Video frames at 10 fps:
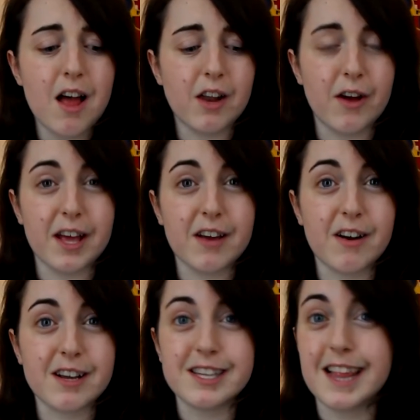Like
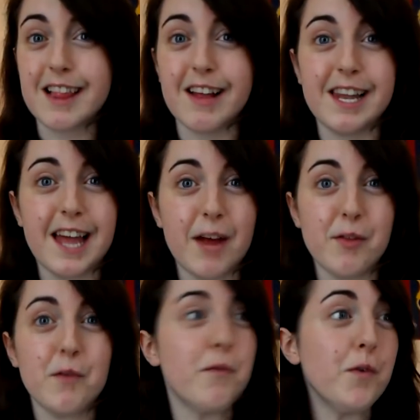I can just like lay on
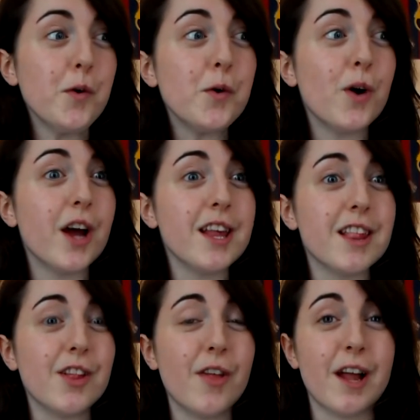the floor. I used
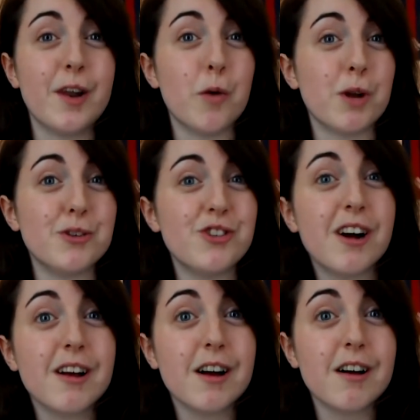to do that a lot when I was younger.